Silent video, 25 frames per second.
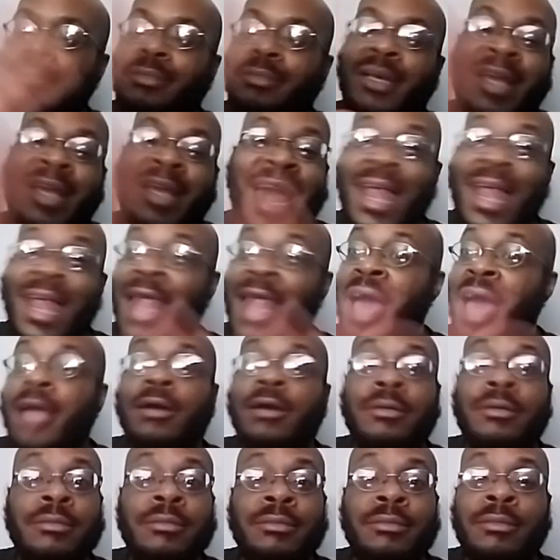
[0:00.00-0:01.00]
like
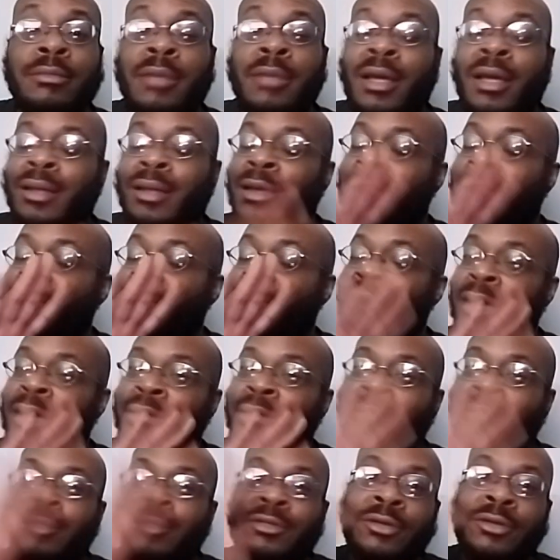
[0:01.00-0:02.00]
them. I'm
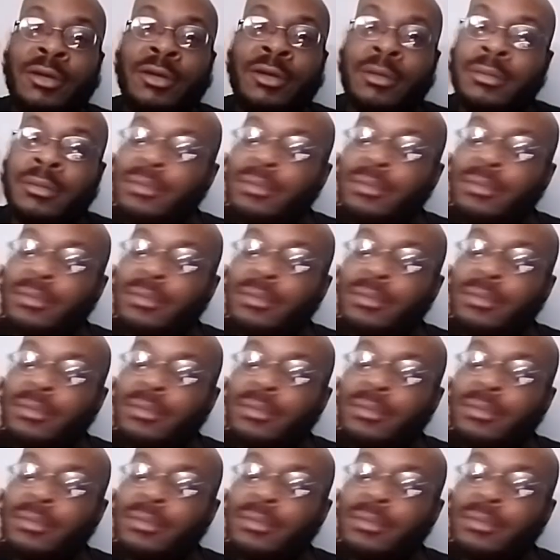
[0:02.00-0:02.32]
you know,